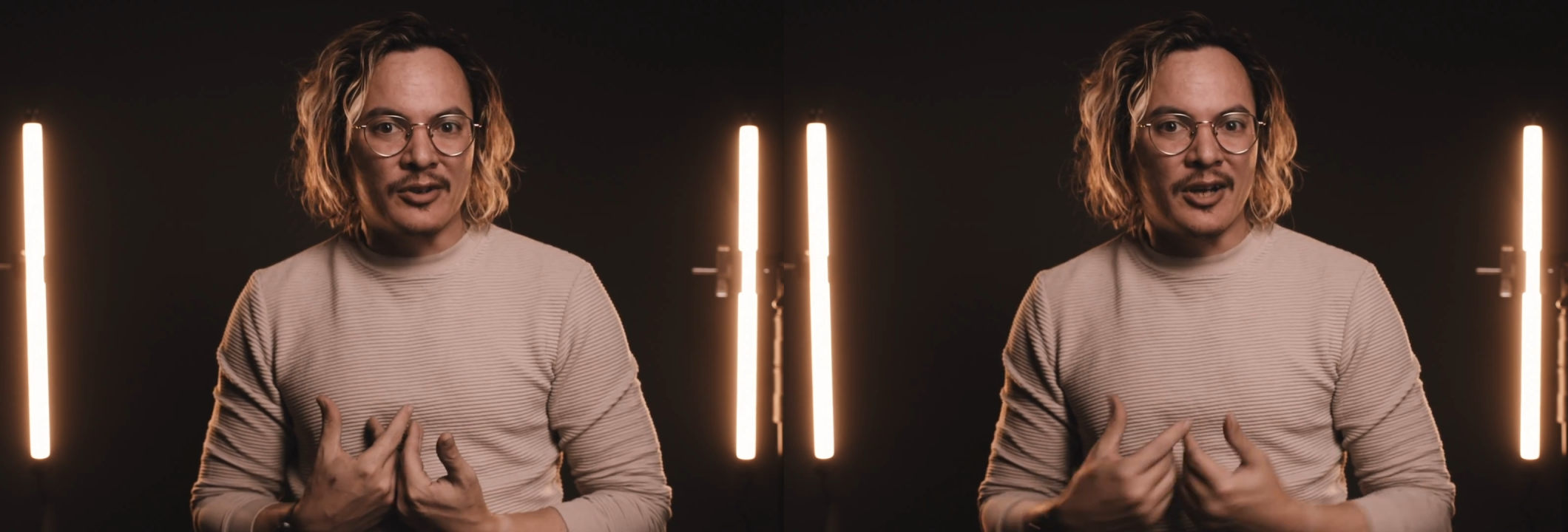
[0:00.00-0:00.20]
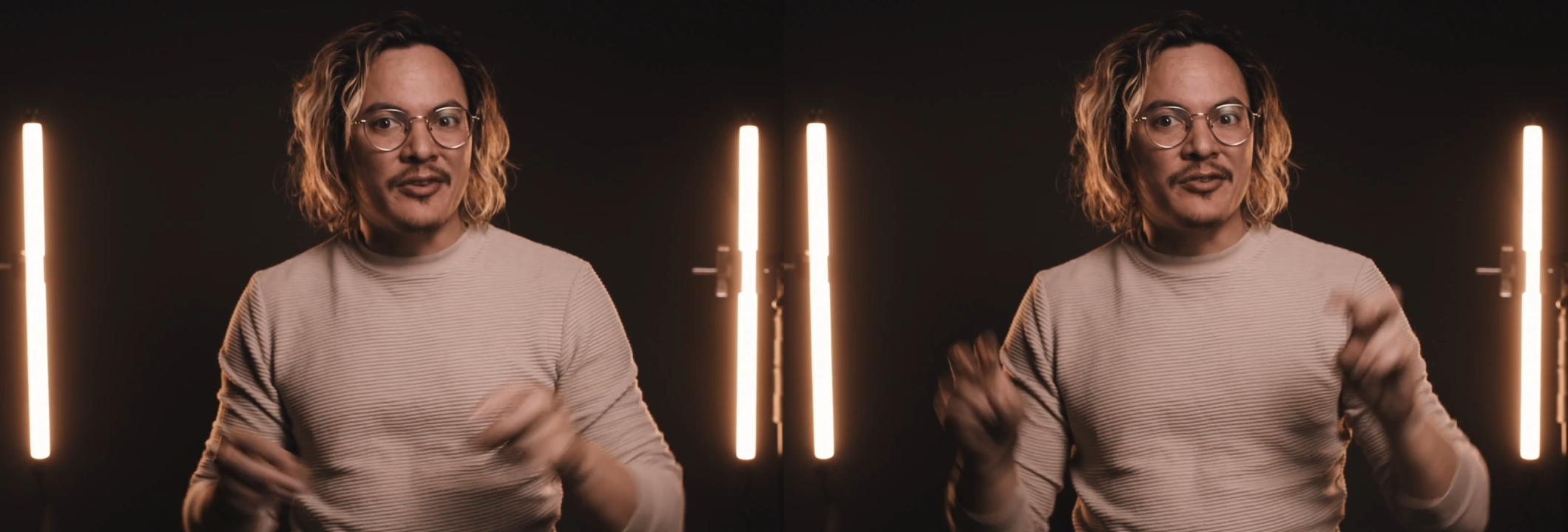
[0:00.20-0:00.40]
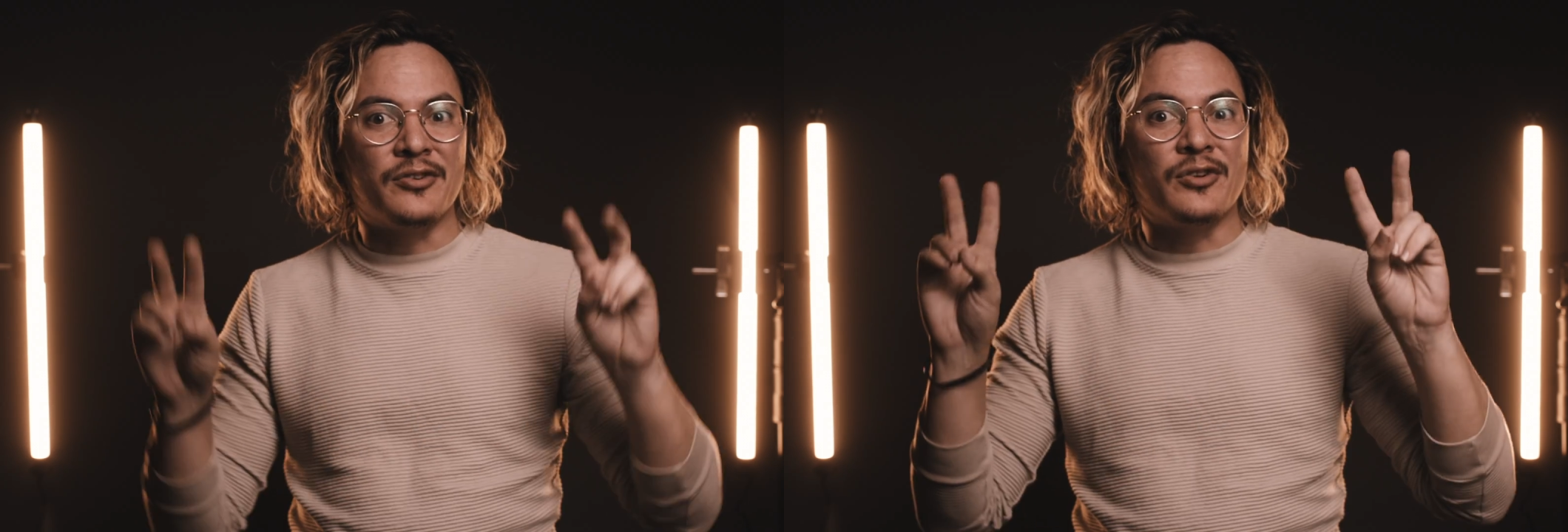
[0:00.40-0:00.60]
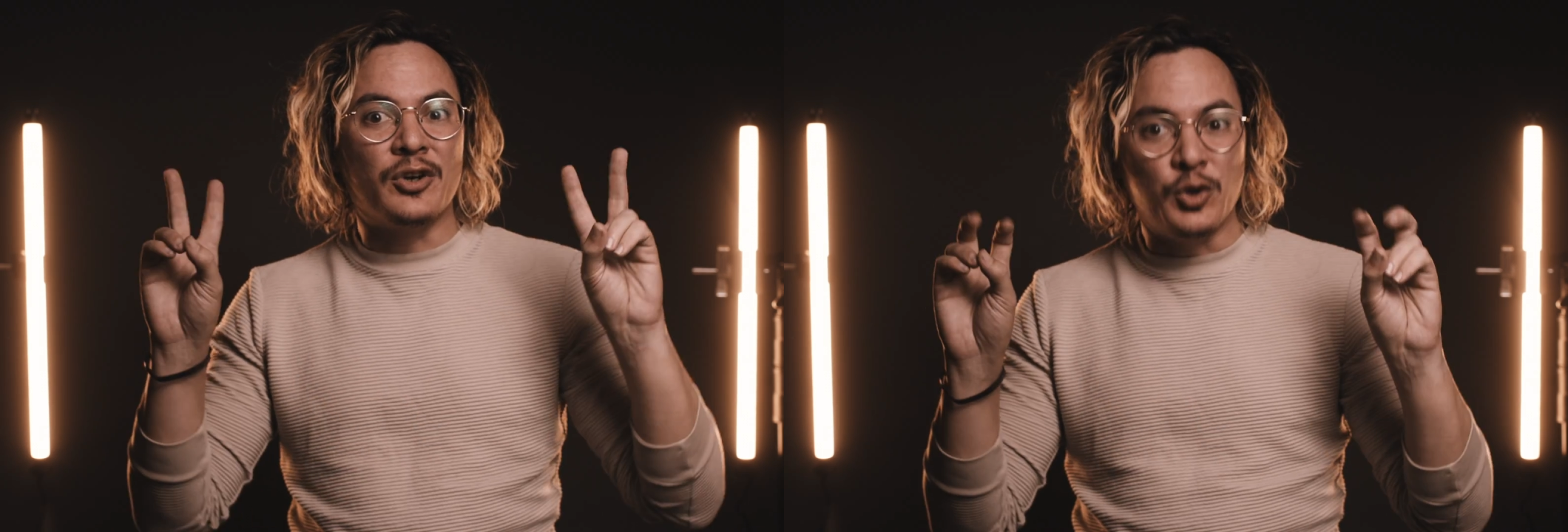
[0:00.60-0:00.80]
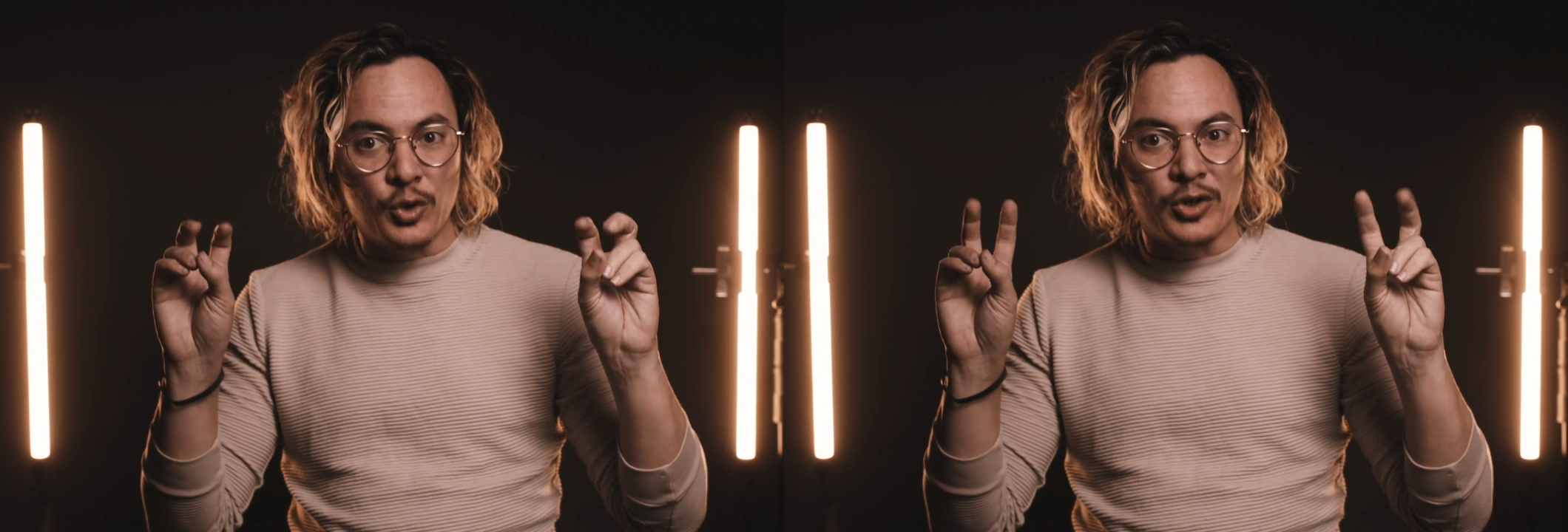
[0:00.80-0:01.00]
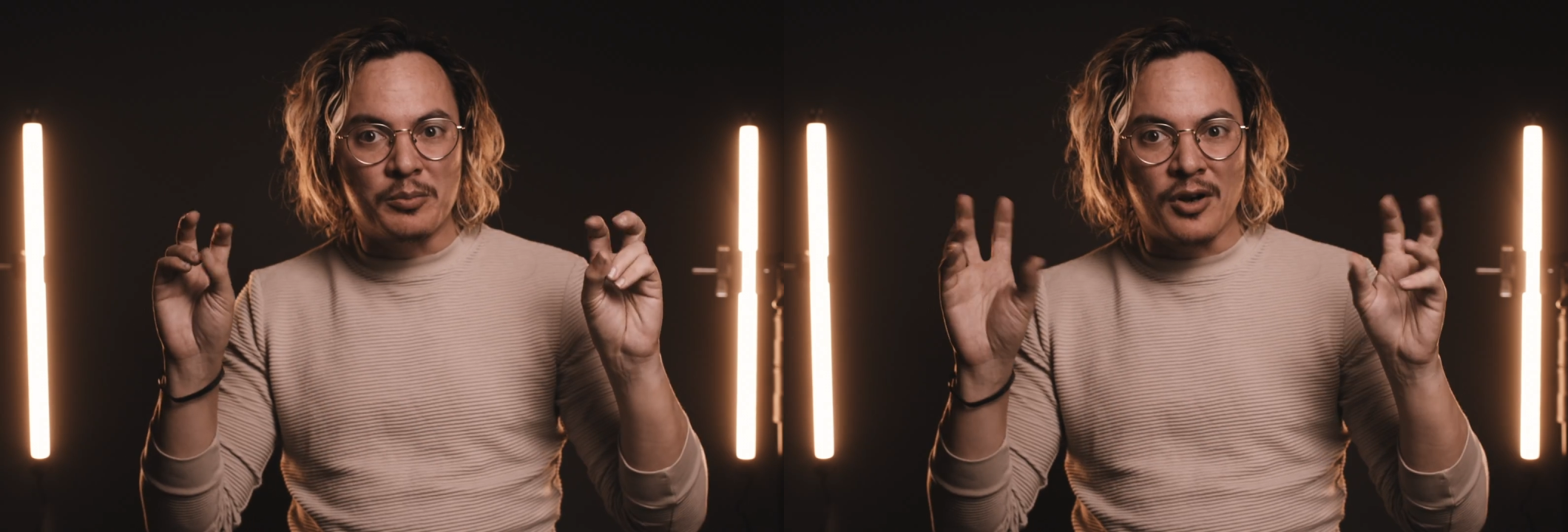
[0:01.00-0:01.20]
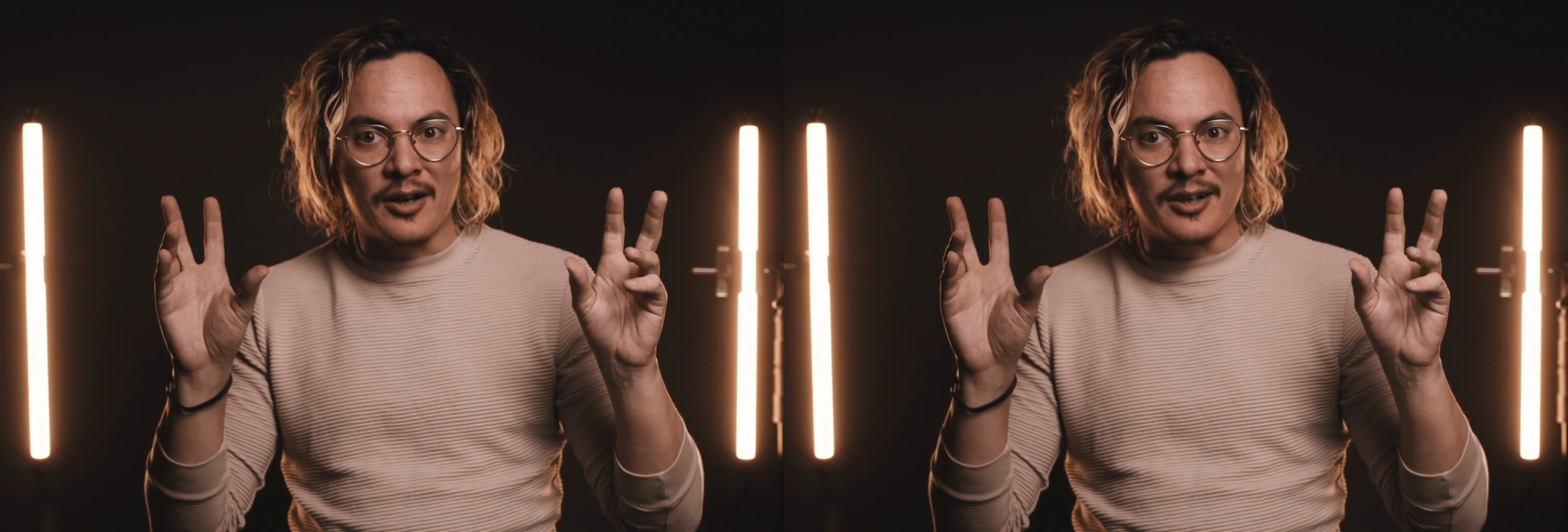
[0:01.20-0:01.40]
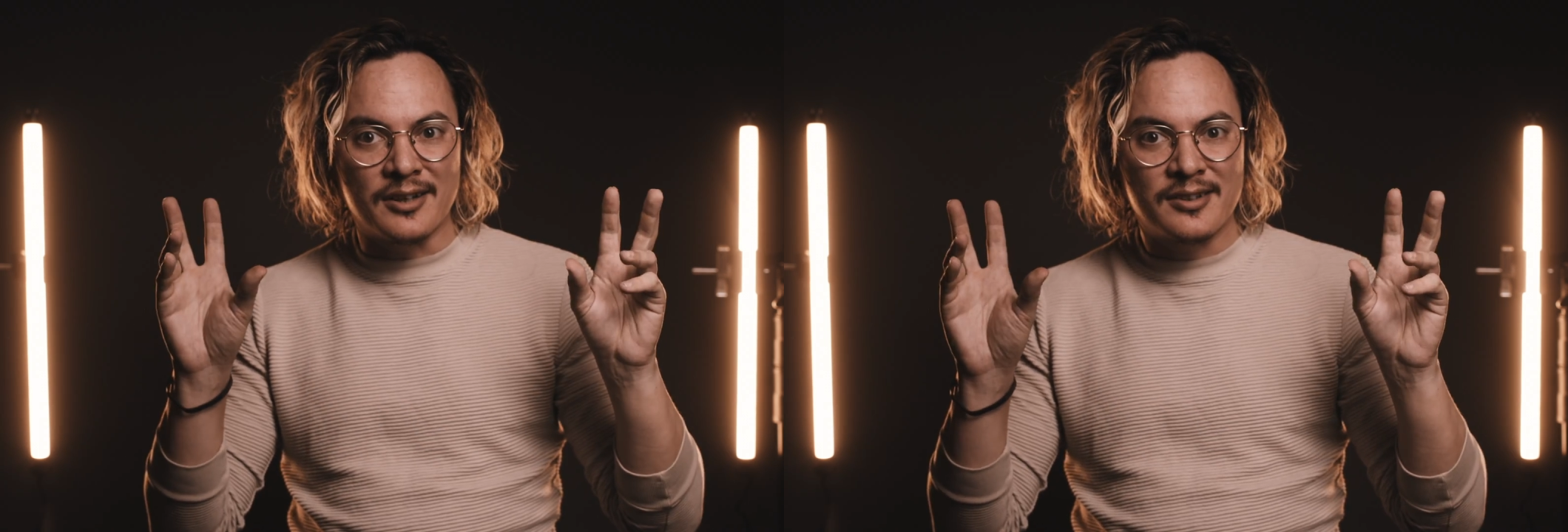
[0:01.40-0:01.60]
or not this is a good
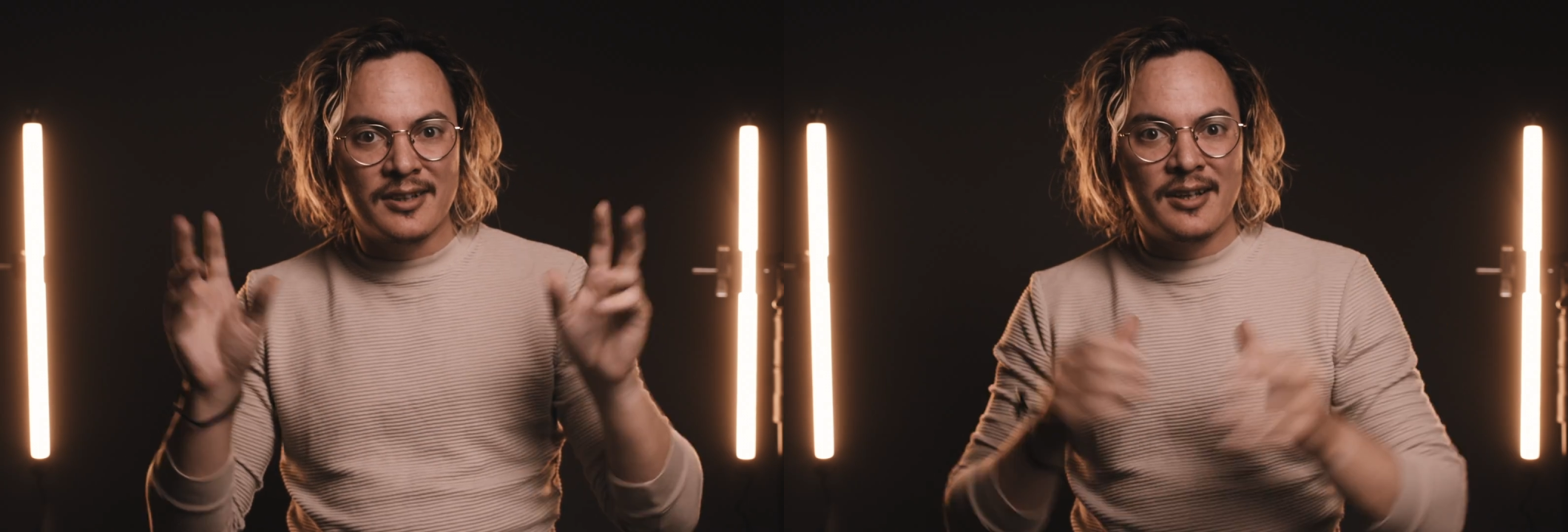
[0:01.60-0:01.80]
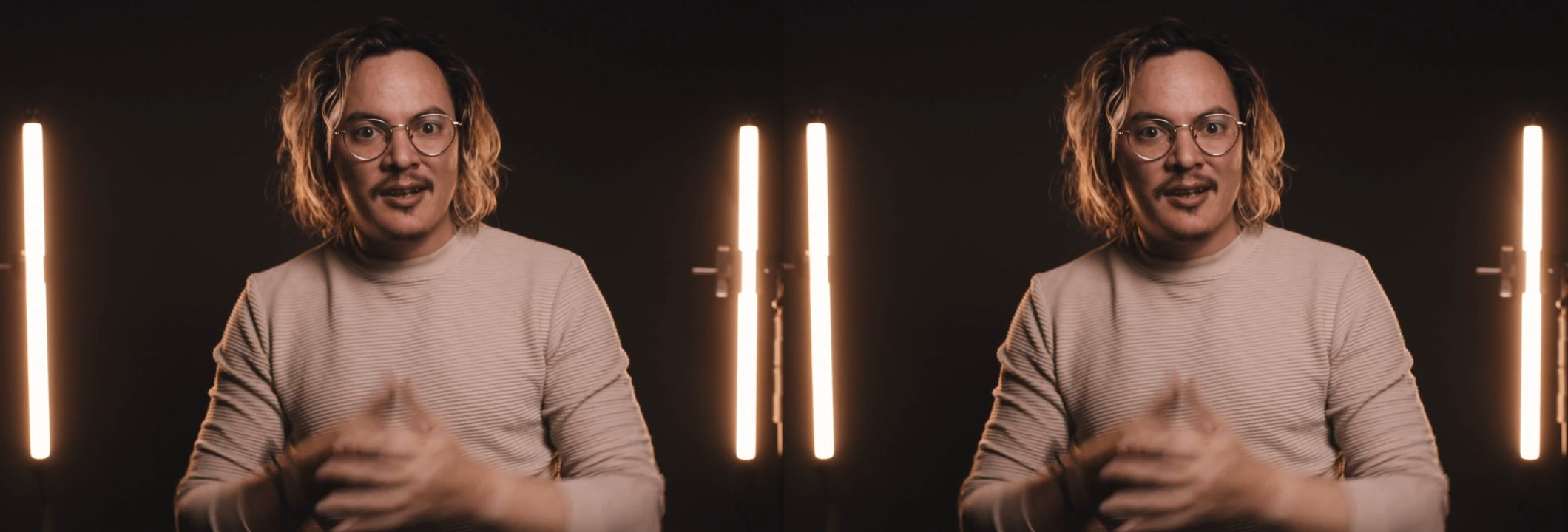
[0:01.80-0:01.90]
product.